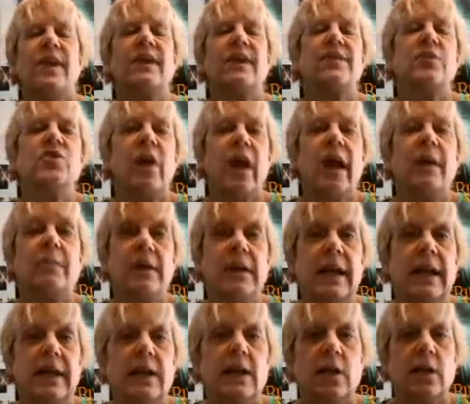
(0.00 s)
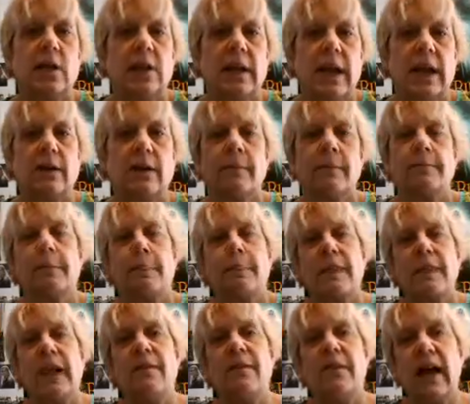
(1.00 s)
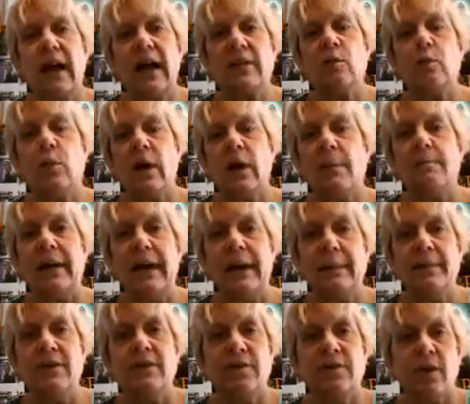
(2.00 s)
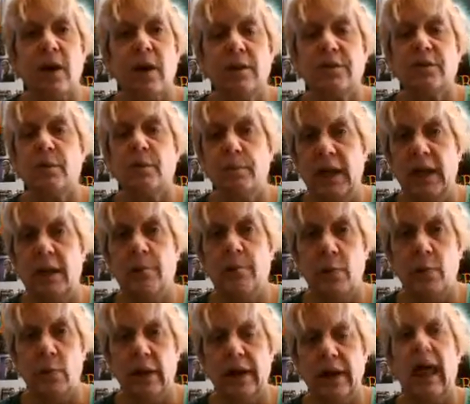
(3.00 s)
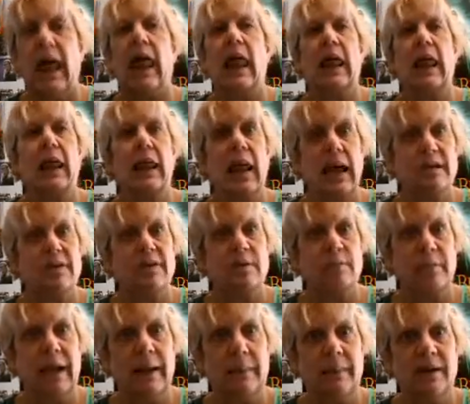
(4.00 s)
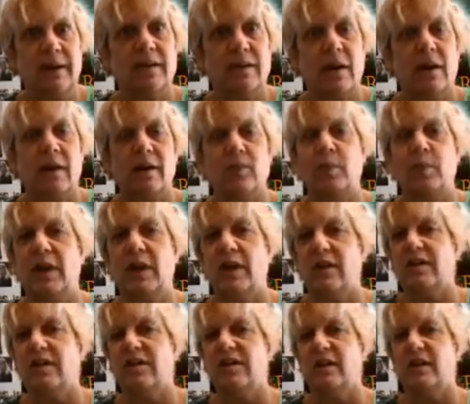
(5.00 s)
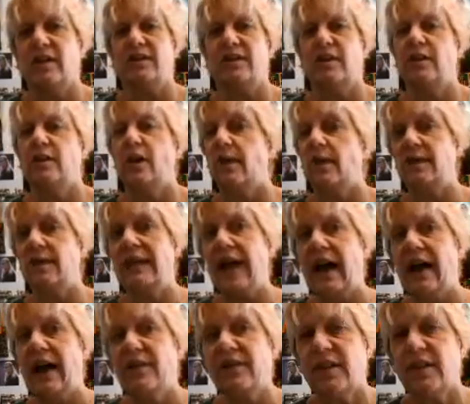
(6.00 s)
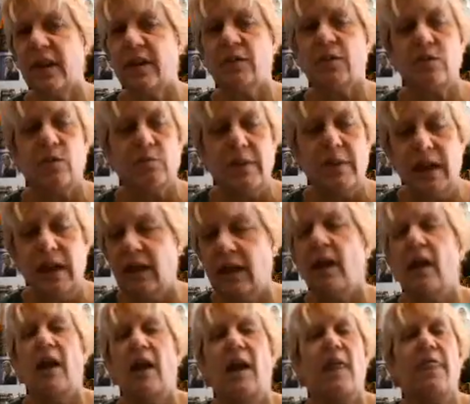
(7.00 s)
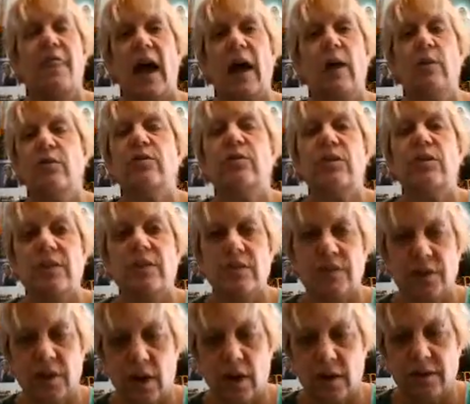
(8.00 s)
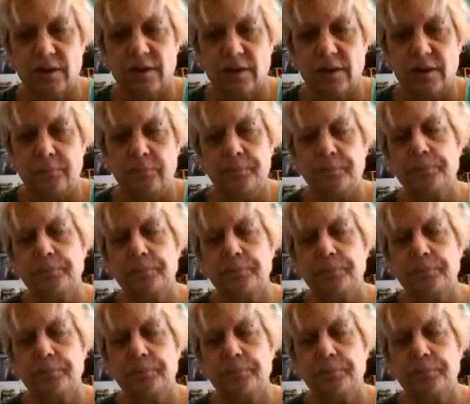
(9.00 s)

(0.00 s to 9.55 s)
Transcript: that's a giant molecular cloud. And that's where baby stars are being born. Lots of baby stars, because there's enough gas there to make thousands of stars.